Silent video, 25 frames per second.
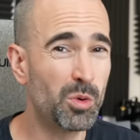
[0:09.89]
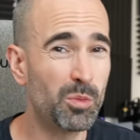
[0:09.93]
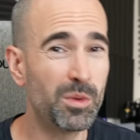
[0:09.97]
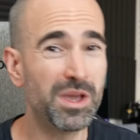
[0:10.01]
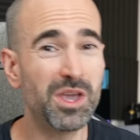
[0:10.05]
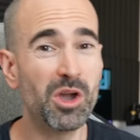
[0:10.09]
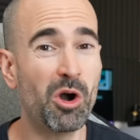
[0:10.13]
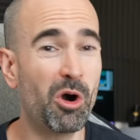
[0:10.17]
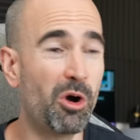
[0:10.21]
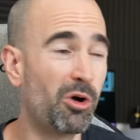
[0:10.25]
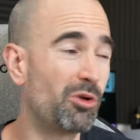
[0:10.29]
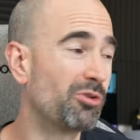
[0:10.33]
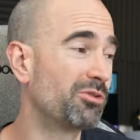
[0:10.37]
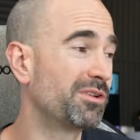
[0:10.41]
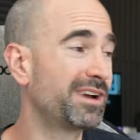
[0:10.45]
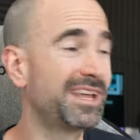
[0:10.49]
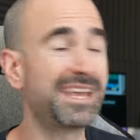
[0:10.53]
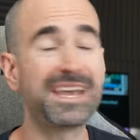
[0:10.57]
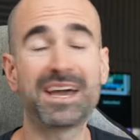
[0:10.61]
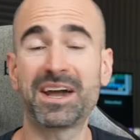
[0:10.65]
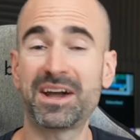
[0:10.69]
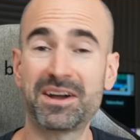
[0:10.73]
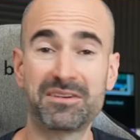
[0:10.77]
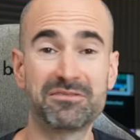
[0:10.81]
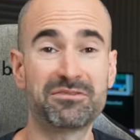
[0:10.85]
we
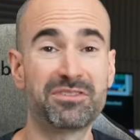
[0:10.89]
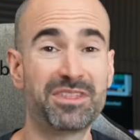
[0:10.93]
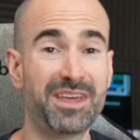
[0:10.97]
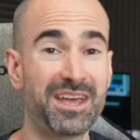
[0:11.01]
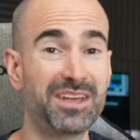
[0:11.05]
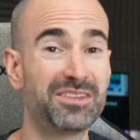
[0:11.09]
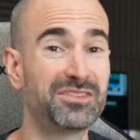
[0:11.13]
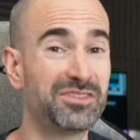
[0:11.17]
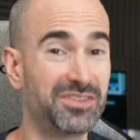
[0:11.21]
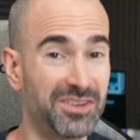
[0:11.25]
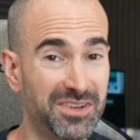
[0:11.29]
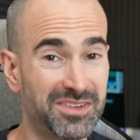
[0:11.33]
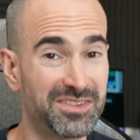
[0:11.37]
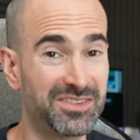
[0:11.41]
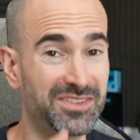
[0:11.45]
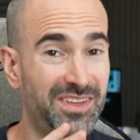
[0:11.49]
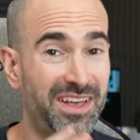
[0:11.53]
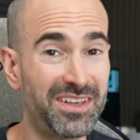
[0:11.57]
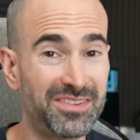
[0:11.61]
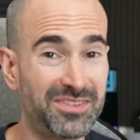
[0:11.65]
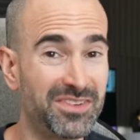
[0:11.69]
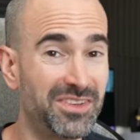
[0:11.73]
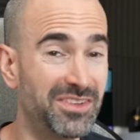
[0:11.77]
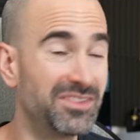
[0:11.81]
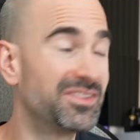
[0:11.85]
already have their
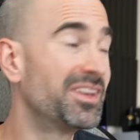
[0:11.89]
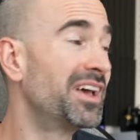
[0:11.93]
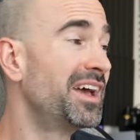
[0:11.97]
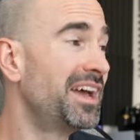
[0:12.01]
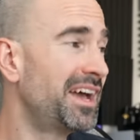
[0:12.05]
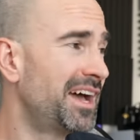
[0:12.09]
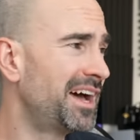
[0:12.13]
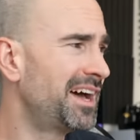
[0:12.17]
successors.